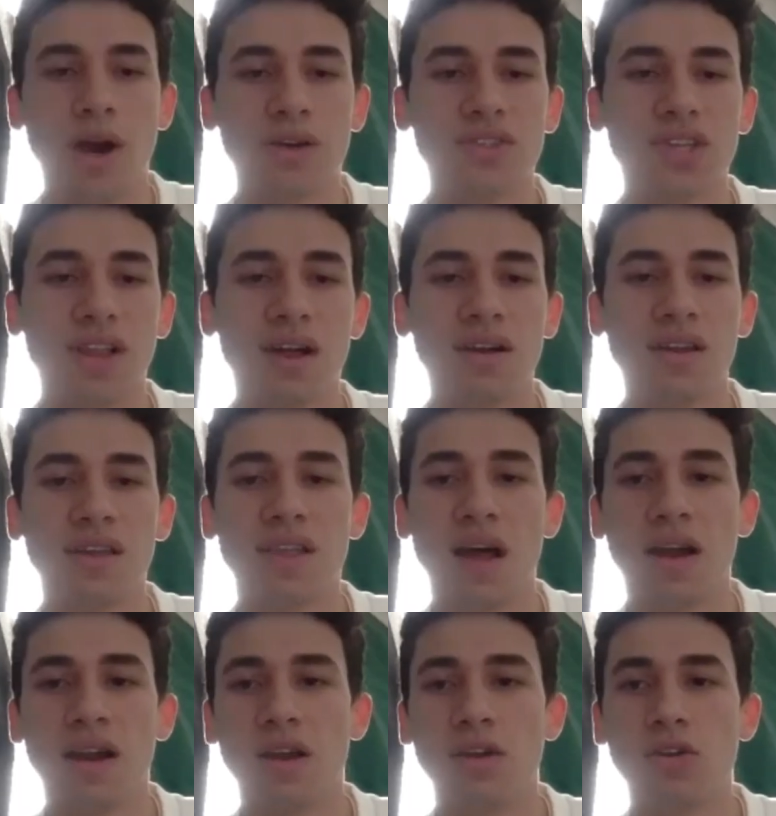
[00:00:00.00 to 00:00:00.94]

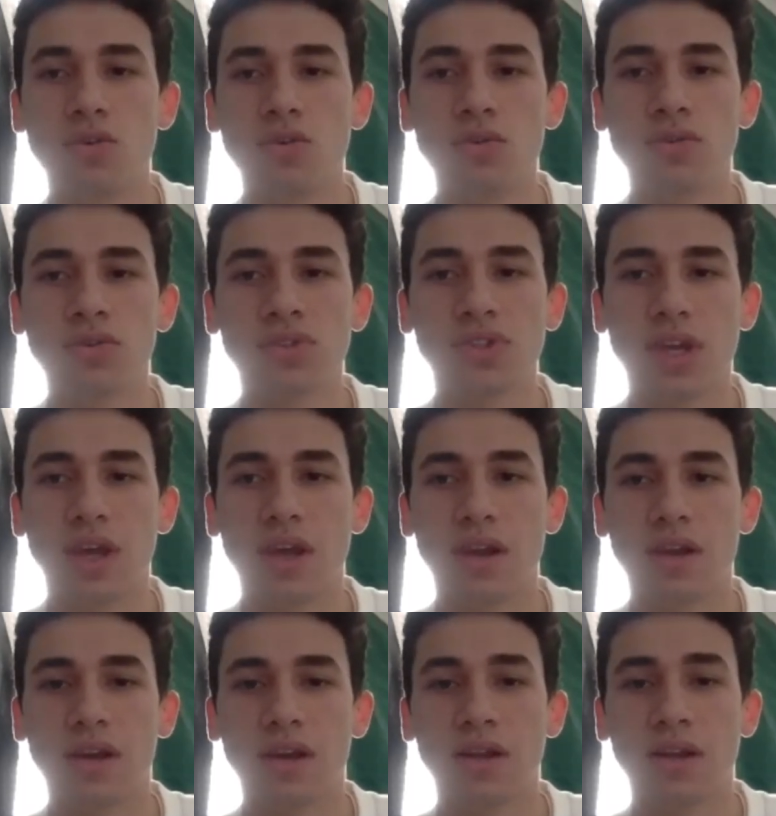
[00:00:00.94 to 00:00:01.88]
Salernitana News
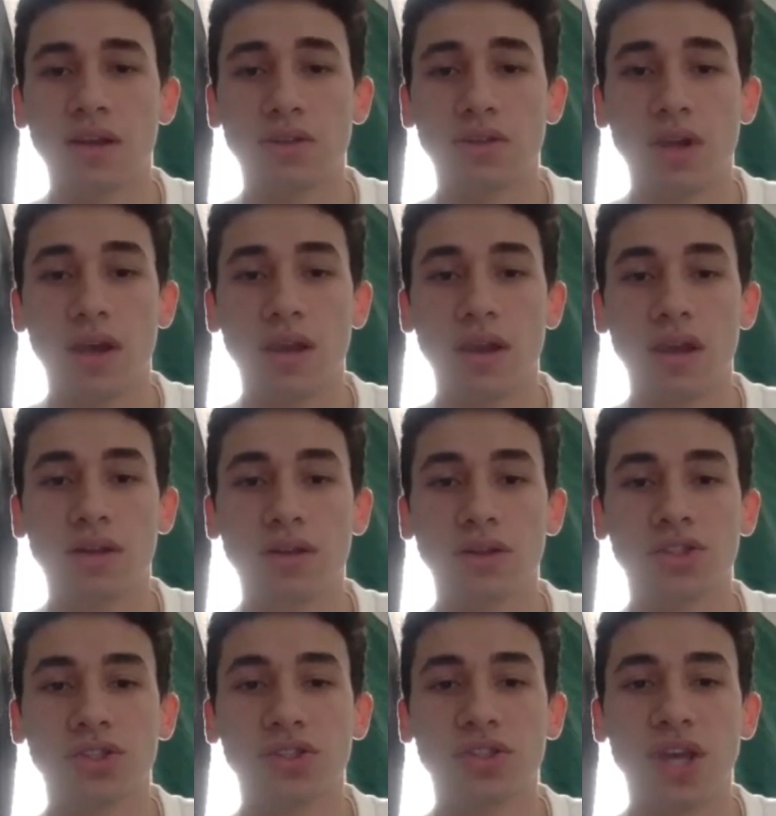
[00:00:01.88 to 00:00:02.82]
in
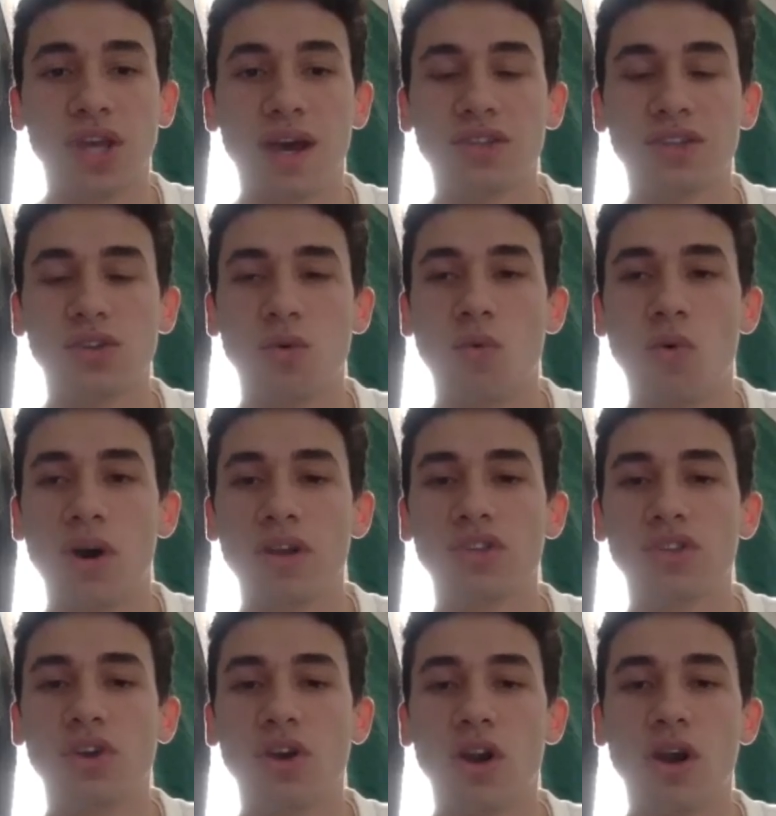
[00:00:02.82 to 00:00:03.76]
English says, what
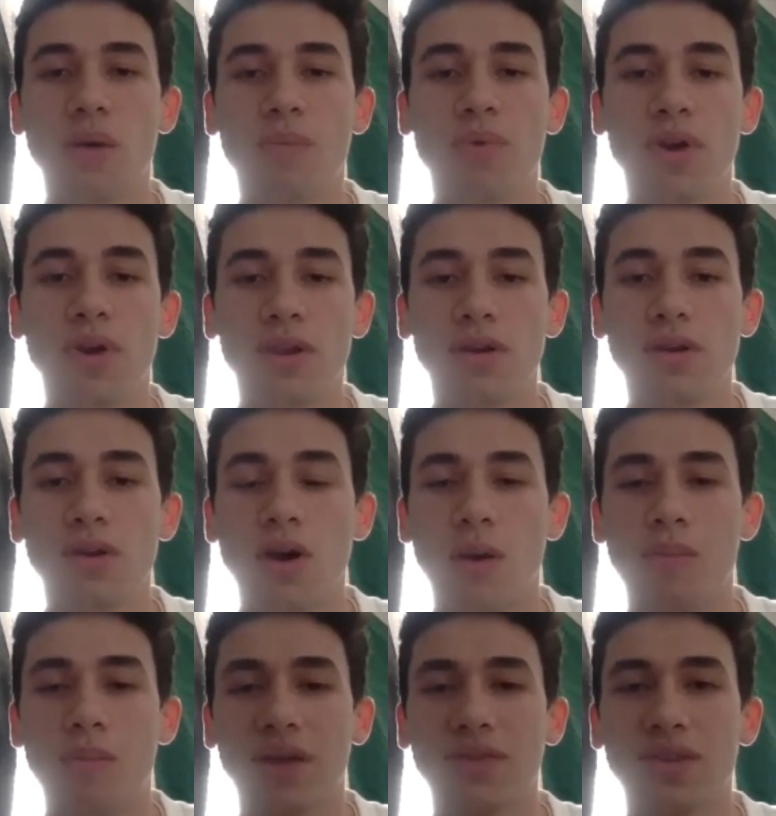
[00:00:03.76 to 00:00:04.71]
is your opinion
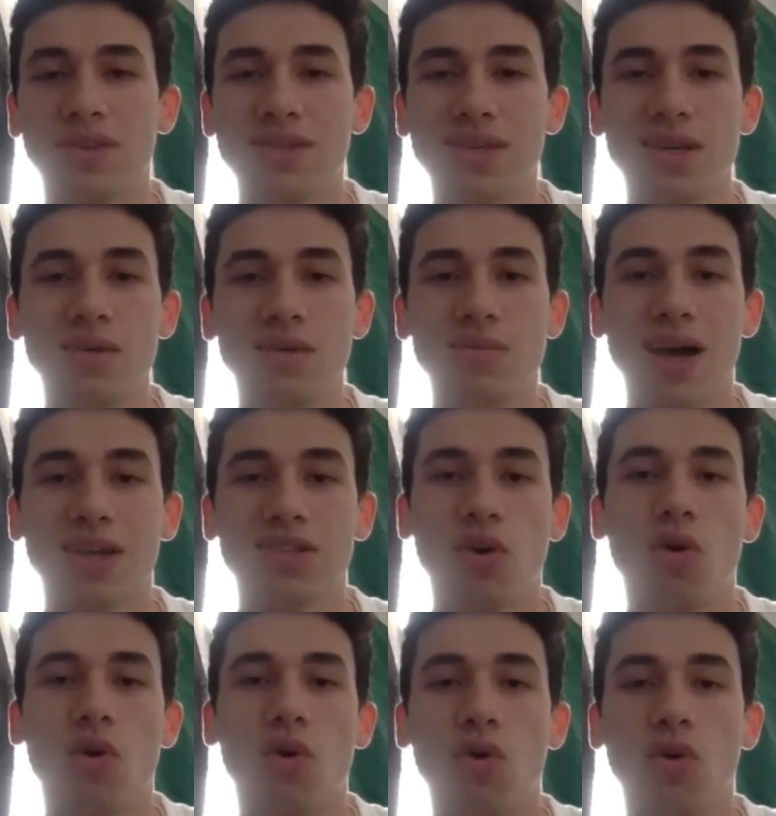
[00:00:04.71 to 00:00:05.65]
about the team as
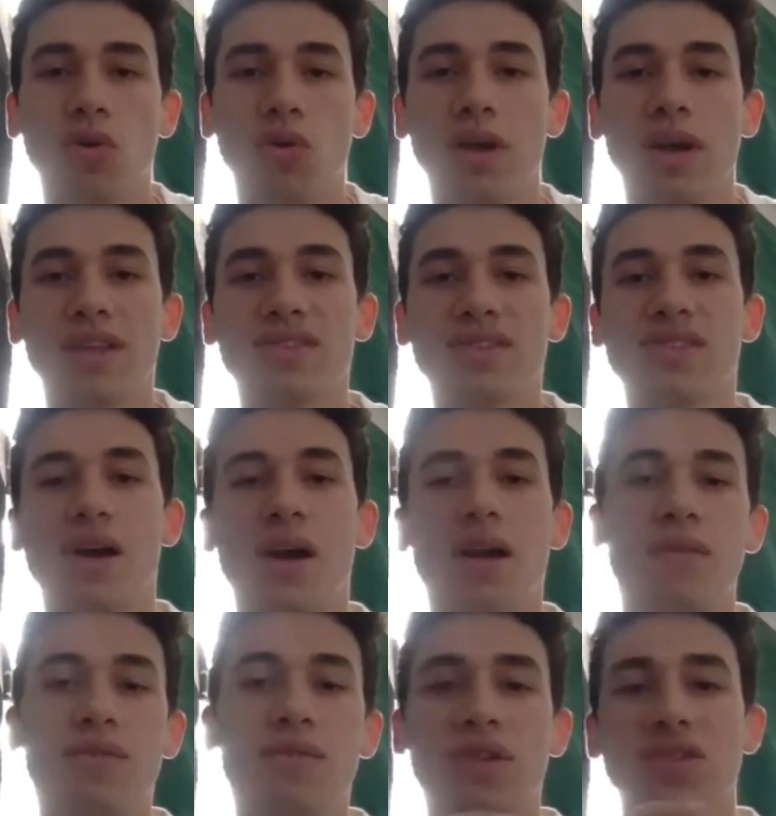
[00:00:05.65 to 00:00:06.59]
a whole
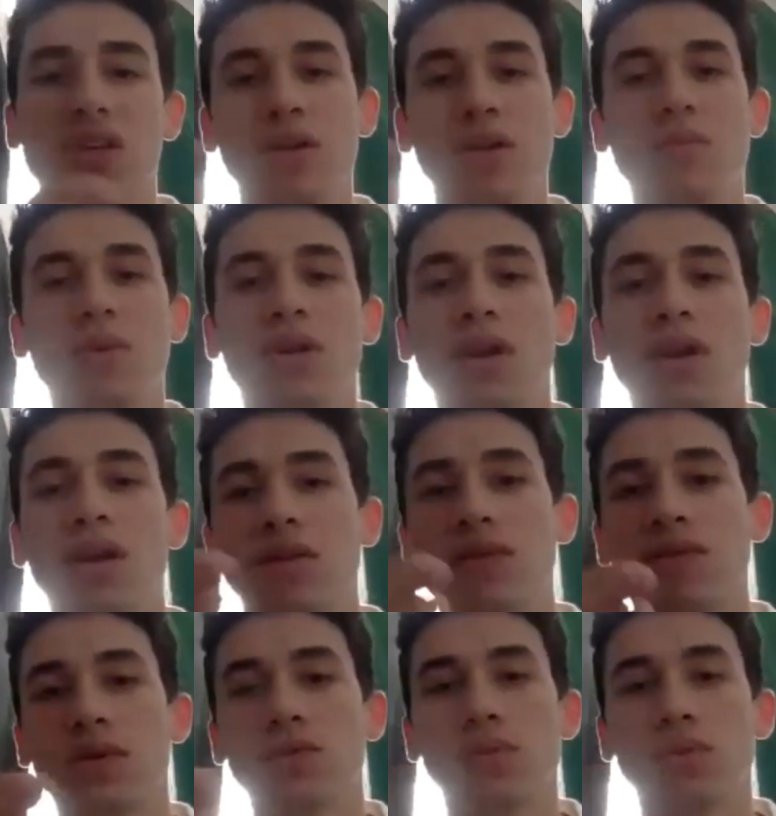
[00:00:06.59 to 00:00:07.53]
instead of the team
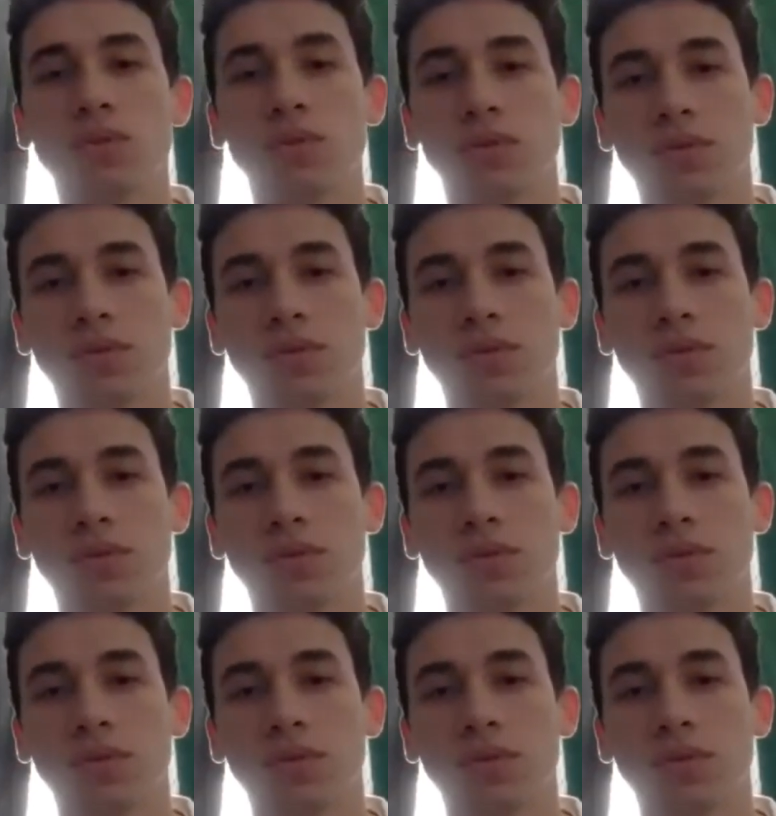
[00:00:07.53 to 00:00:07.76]
individual?